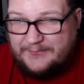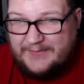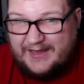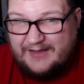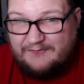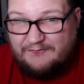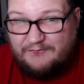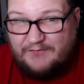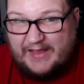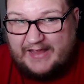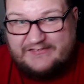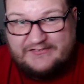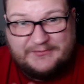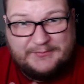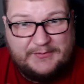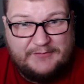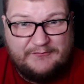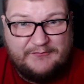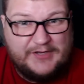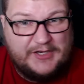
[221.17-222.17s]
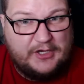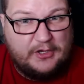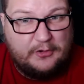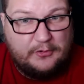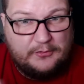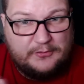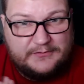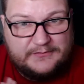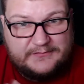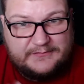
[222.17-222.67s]
investment
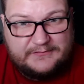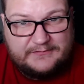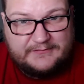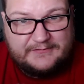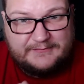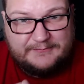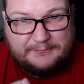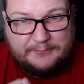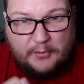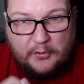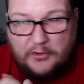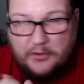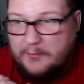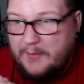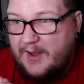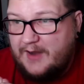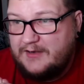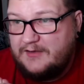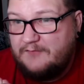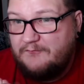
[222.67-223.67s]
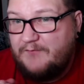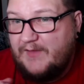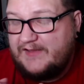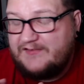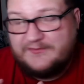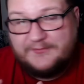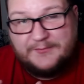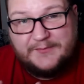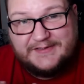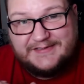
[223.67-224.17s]
videos, Pokemon
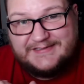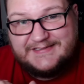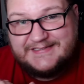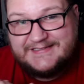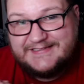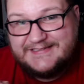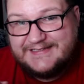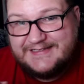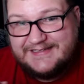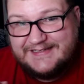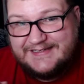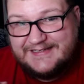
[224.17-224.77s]
investments,